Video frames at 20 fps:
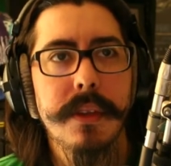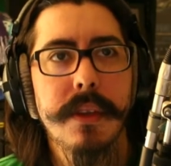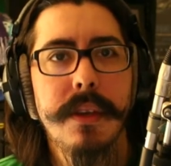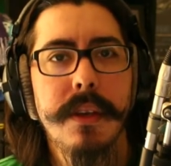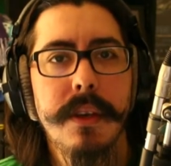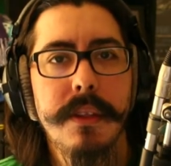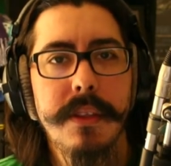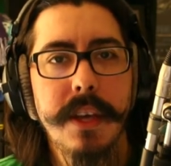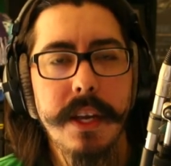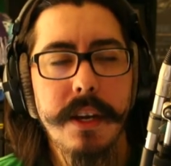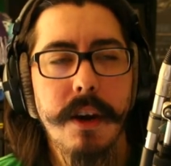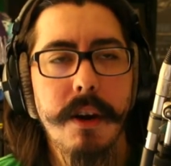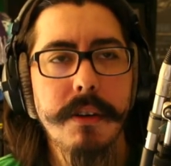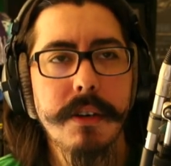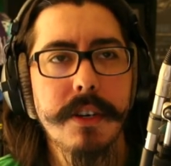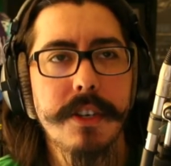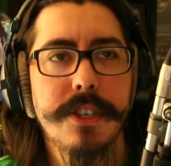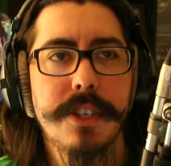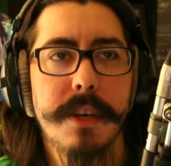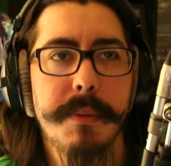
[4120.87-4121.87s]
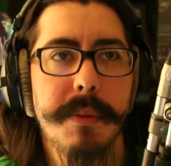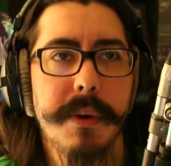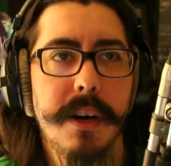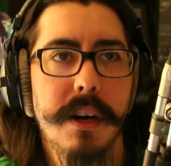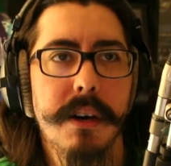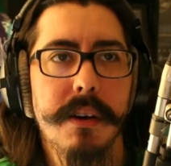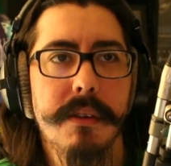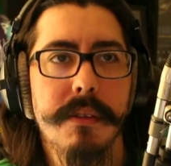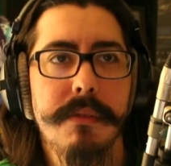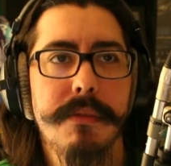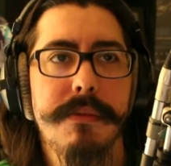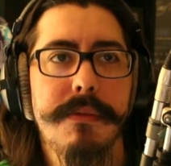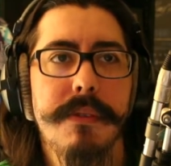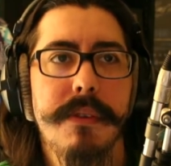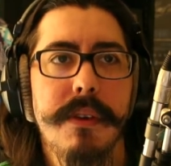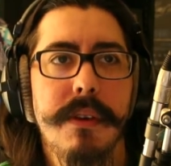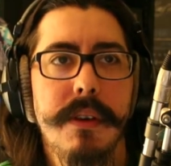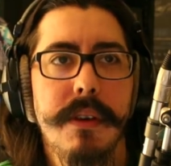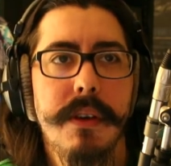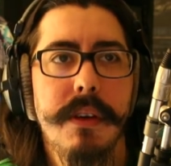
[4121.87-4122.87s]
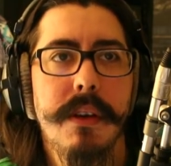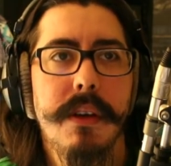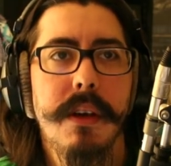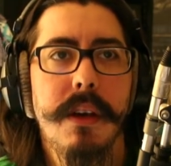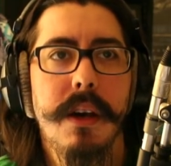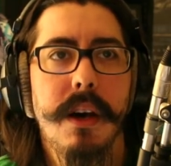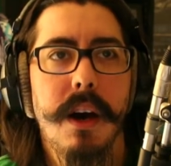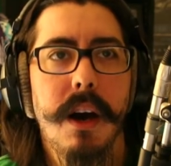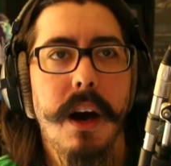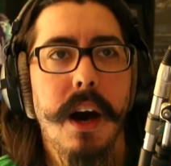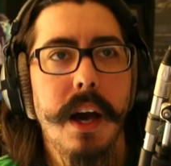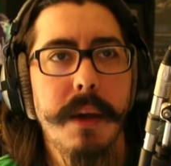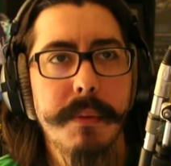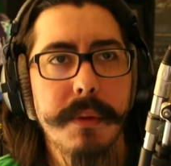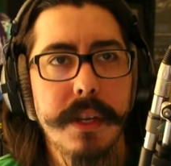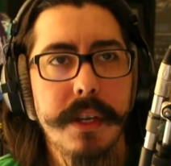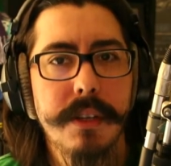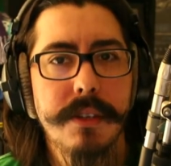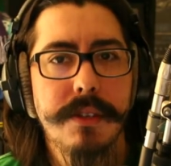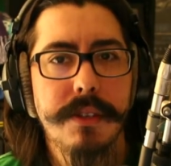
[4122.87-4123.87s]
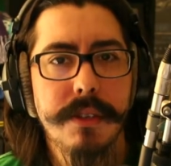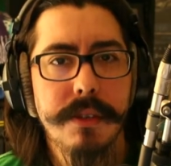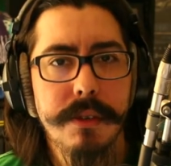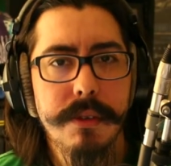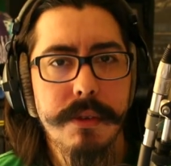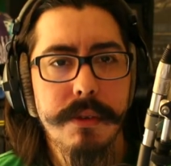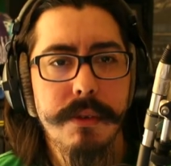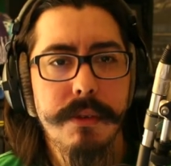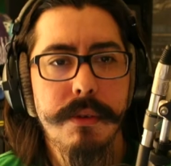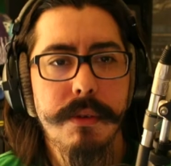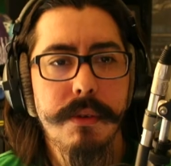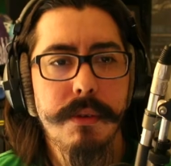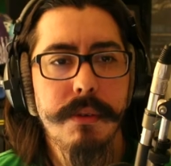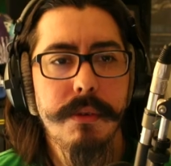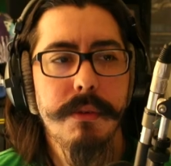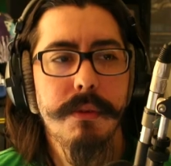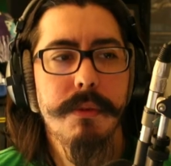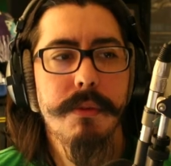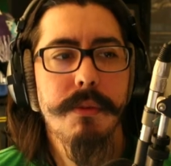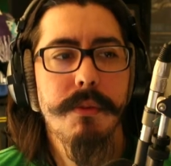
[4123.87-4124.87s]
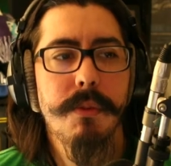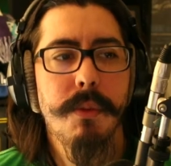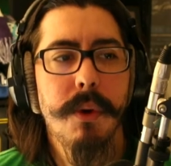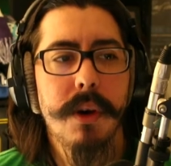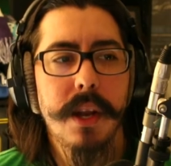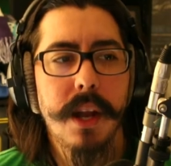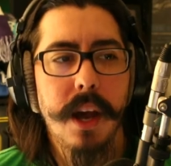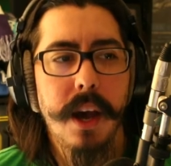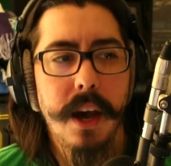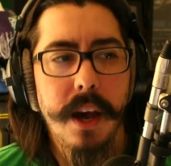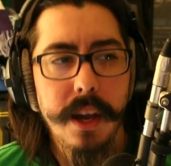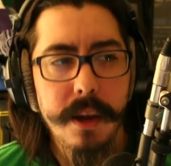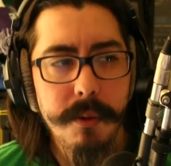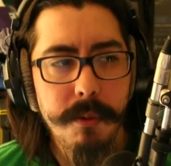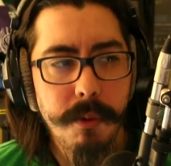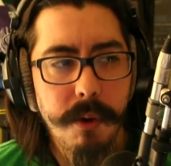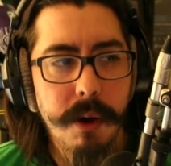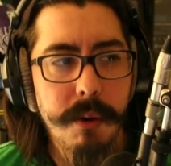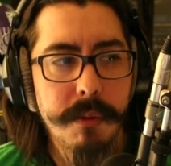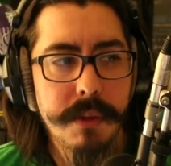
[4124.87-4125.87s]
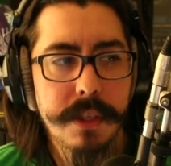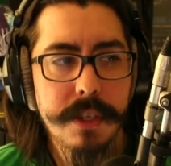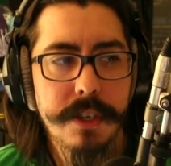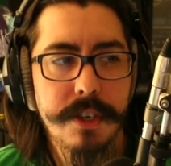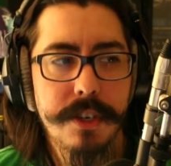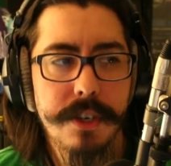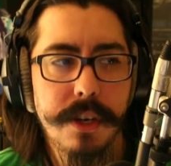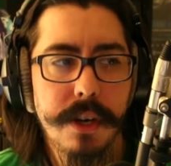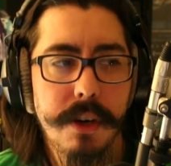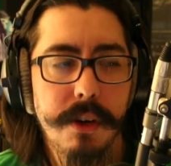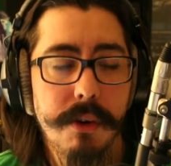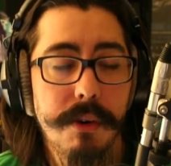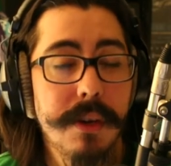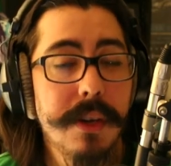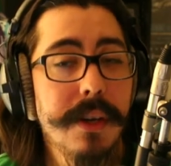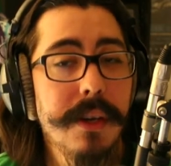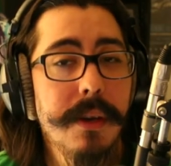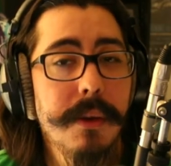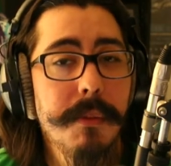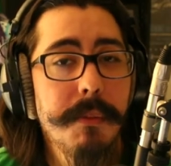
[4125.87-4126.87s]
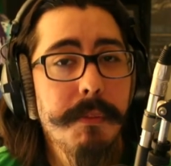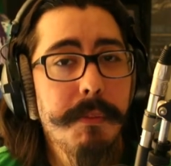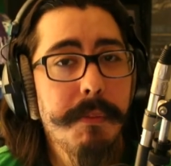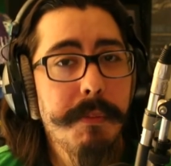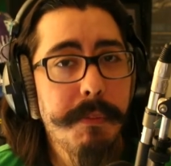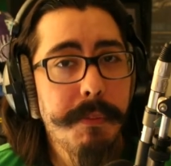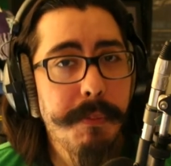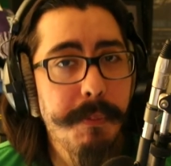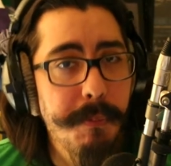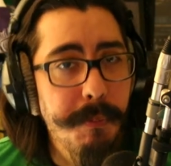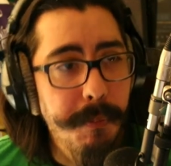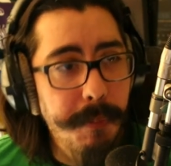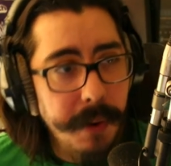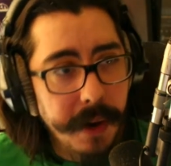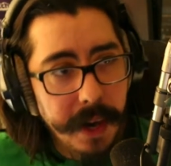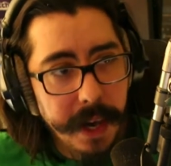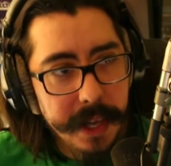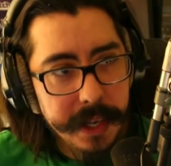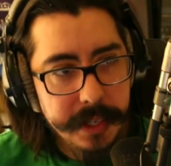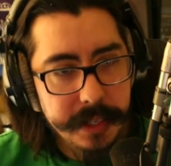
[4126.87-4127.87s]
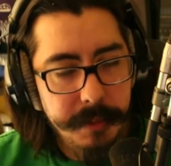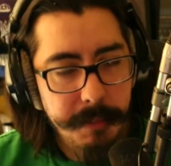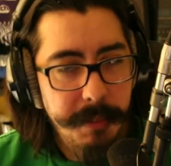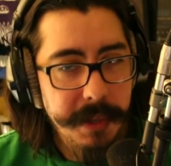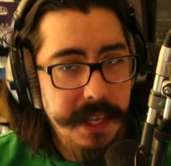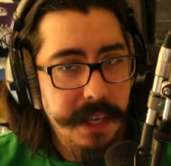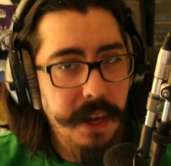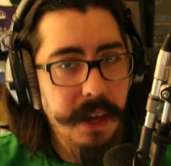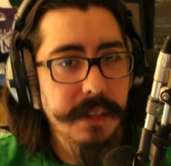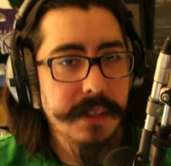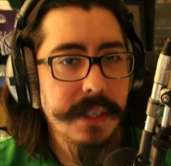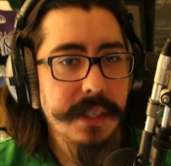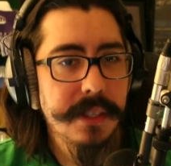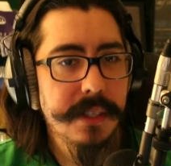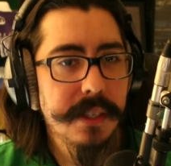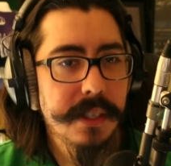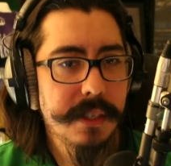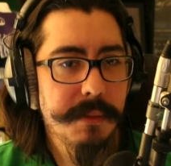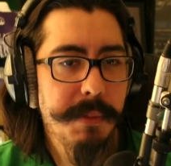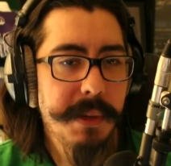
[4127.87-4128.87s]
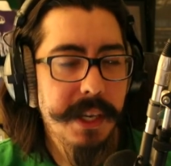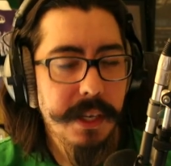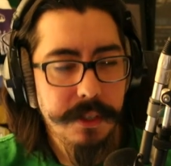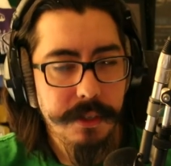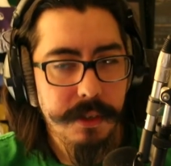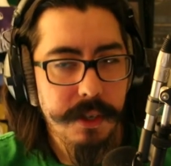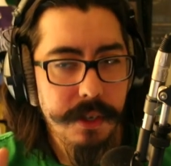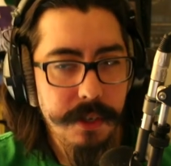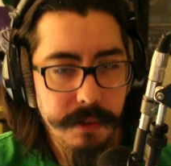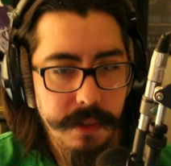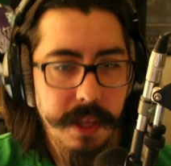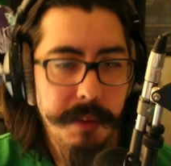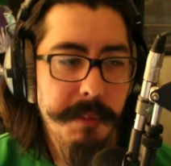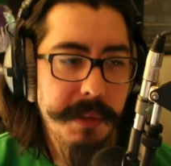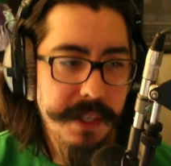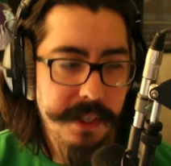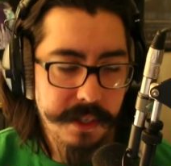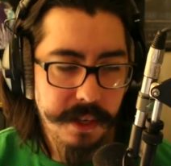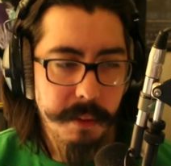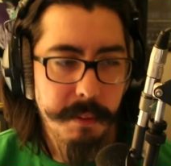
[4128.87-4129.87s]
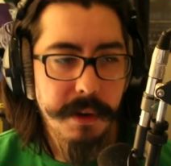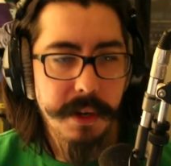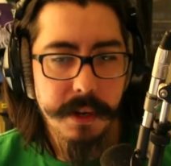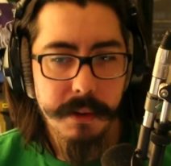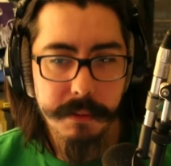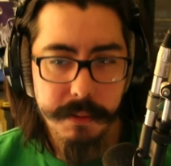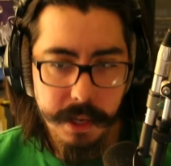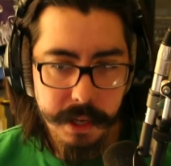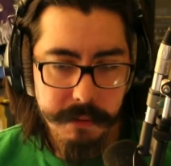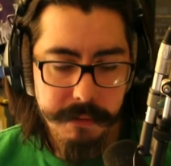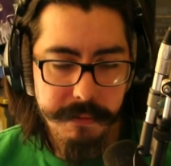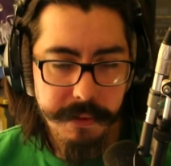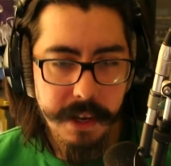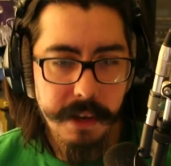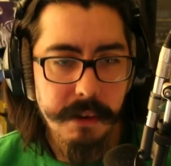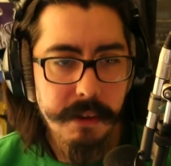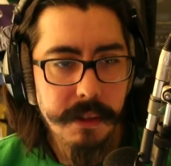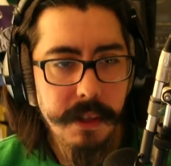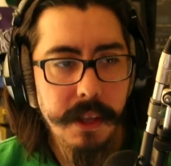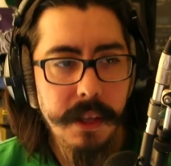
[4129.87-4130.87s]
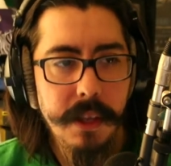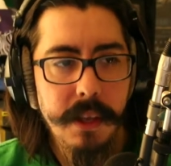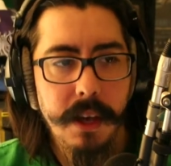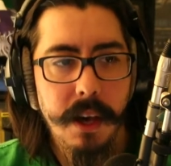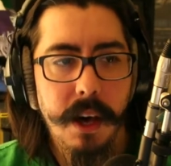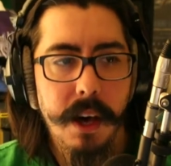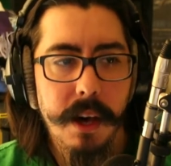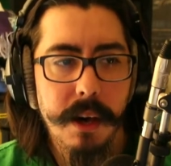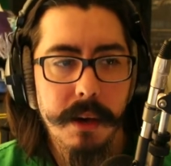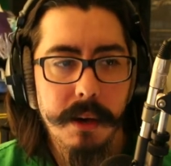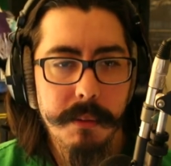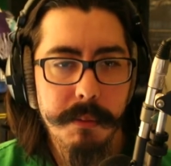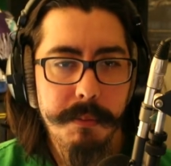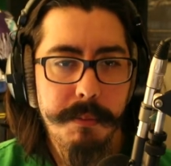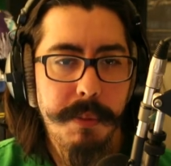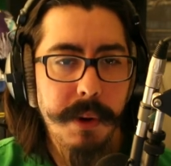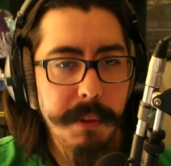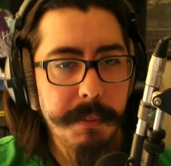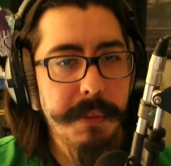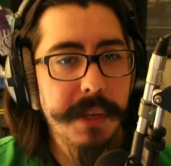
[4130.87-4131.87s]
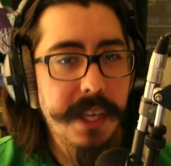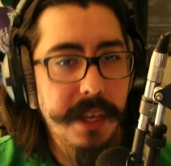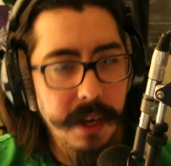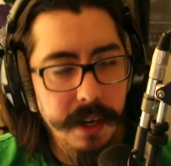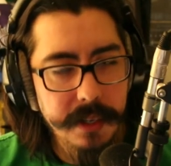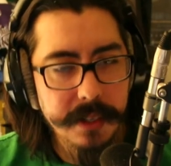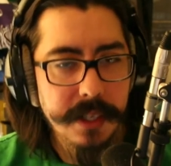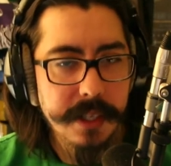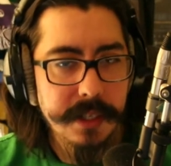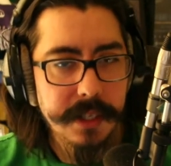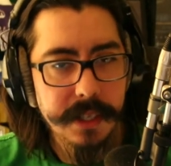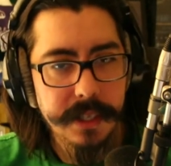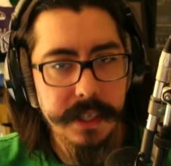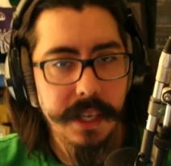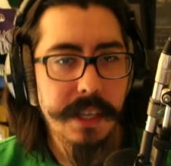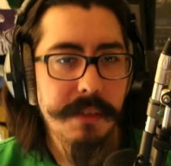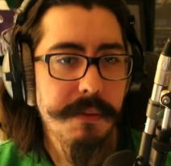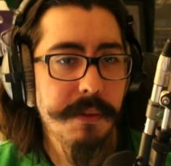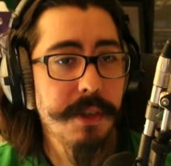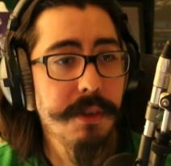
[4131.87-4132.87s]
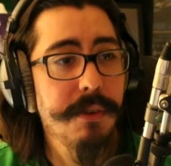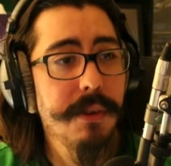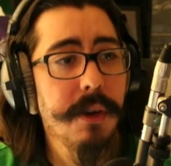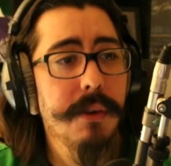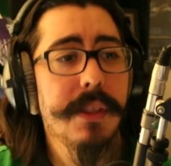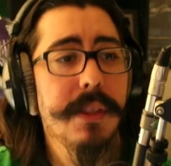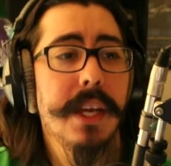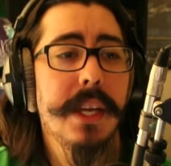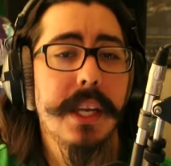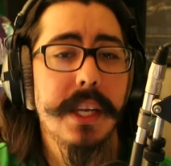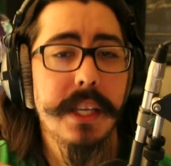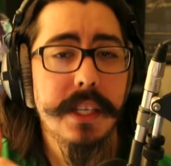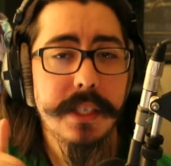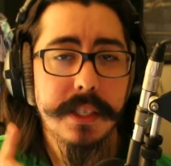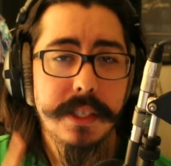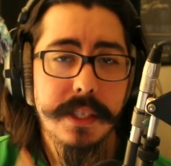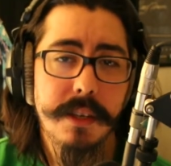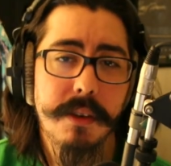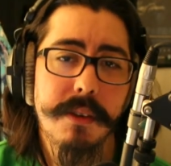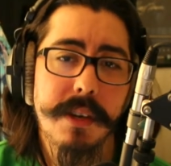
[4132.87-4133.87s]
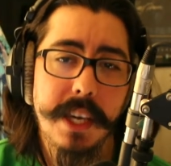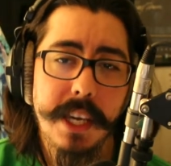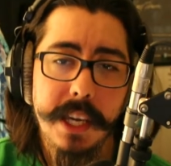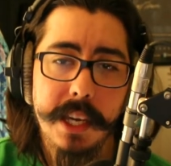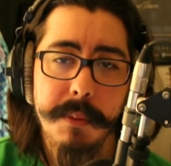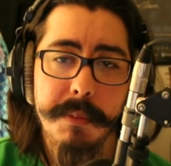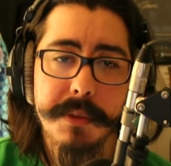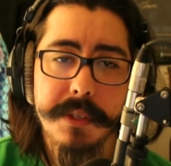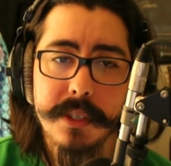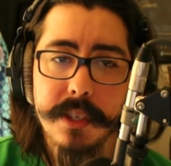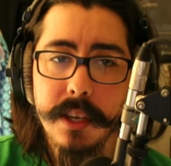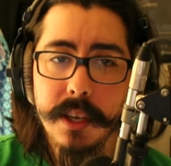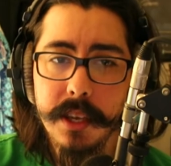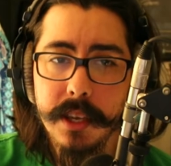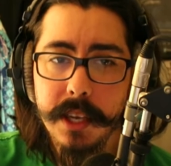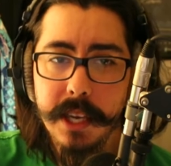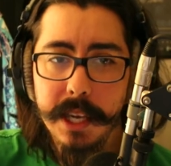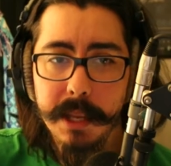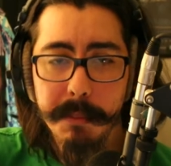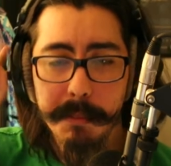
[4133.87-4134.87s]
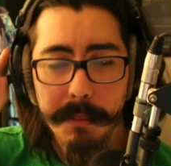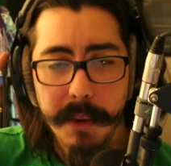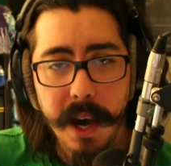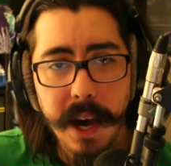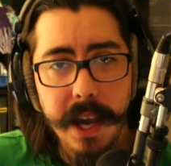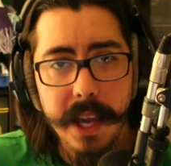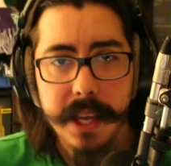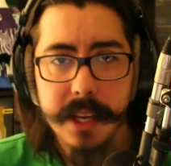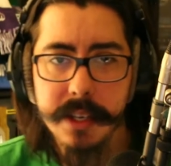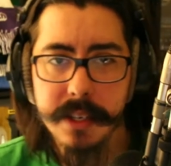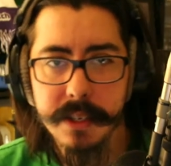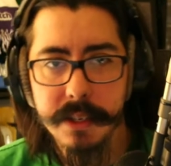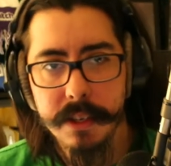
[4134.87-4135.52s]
That ownership of, I'm gonna do what I want with the show, but because you can do that and be stubborn and fail, but because he's successful, you know that he still keeps in mind